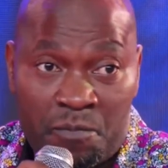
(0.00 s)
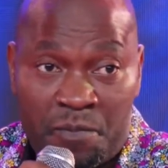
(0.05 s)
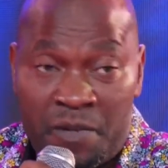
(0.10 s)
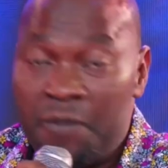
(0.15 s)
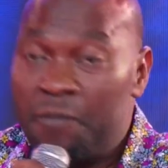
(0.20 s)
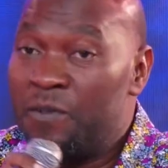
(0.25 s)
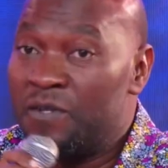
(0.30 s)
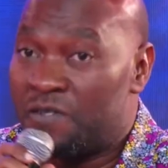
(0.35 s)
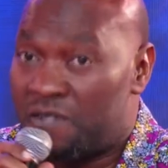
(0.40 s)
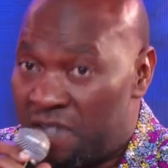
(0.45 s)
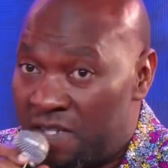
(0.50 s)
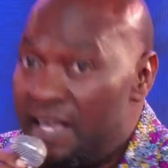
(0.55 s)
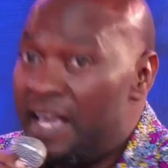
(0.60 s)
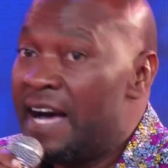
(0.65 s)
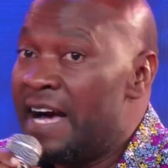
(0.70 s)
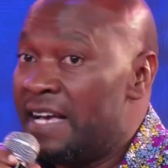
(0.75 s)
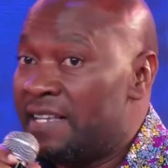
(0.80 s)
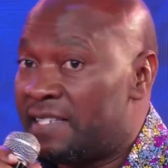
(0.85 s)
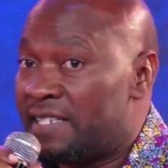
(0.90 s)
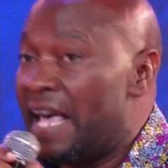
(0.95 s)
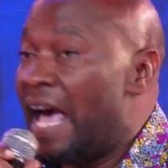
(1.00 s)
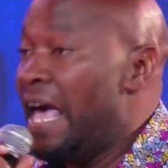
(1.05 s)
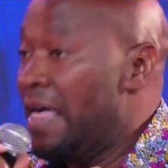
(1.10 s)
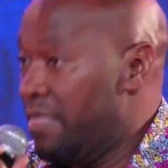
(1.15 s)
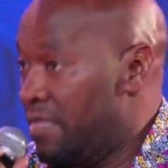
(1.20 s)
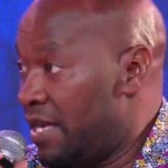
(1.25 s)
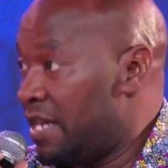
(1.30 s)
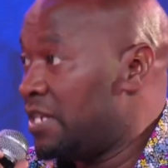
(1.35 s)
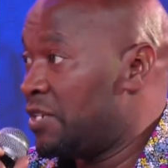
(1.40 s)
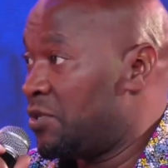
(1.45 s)
People see us
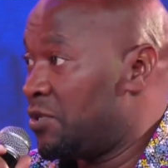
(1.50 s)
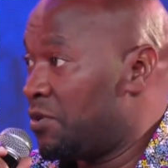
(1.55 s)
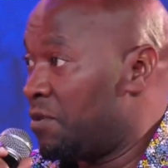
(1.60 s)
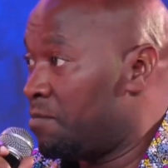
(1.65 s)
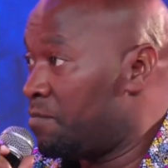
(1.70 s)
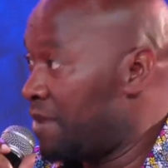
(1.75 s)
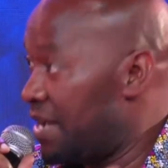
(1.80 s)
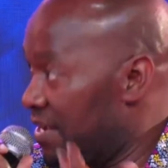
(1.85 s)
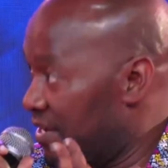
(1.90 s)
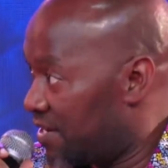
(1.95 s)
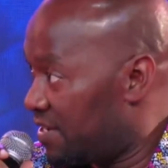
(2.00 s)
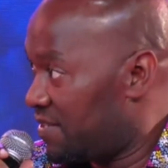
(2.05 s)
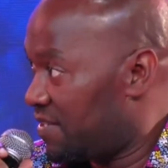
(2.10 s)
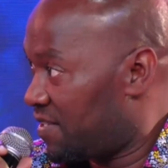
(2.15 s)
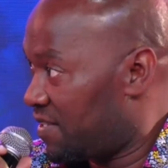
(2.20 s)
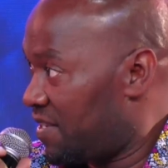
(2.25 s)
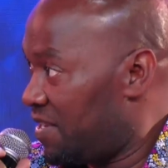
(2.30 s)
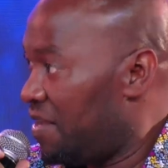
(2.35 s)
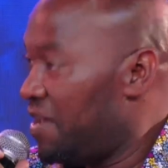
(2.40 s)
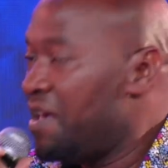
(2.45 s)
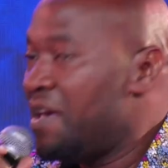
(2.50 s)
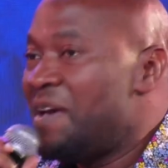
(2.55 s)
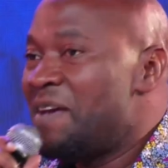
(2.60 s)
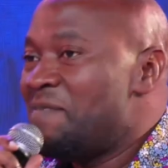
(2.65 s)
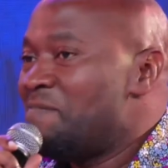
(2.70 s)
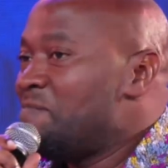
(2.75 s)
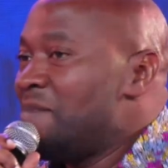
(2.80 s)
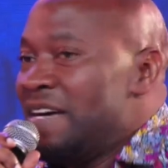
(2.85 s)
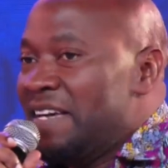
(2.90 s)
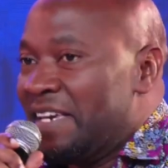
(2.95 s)
and they do. Monkey see,
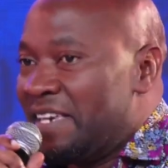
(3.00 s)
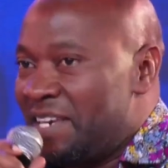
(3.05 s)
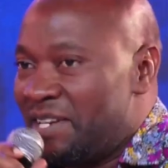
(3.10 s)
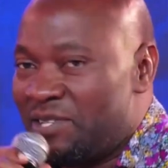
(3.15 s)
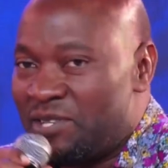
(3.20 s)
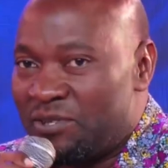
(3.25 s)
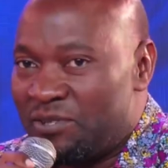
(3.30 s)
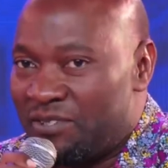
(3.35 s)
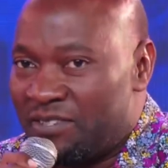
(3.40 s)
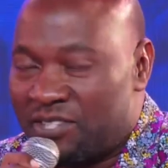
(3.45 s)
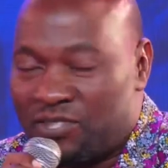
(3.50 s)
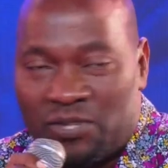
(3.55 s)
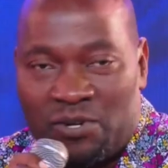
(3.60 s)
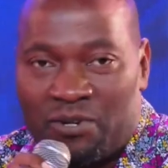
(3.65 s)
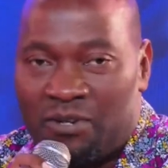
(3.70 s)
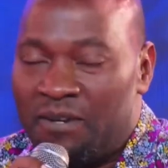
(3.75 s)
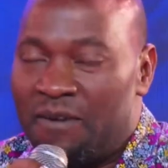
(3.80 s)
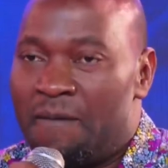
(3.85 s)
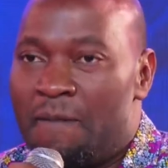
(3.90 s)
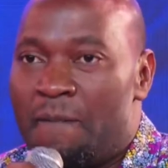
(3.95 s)
monkey do. So